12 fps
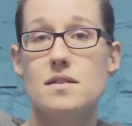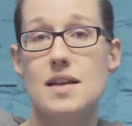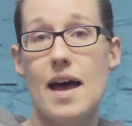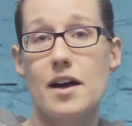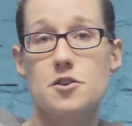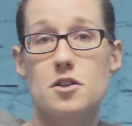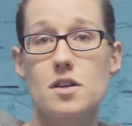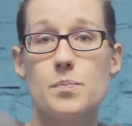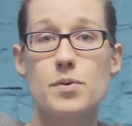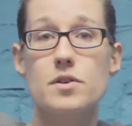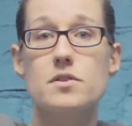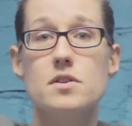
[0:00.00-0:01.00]
to actually
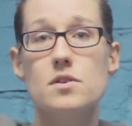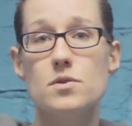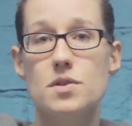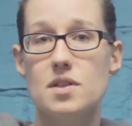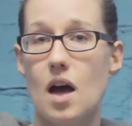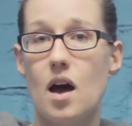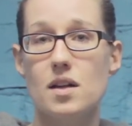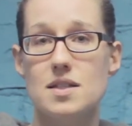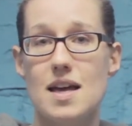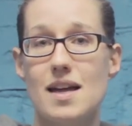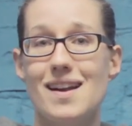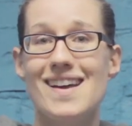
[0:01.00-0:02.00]
produce
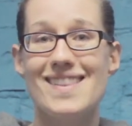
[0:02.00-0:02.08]
content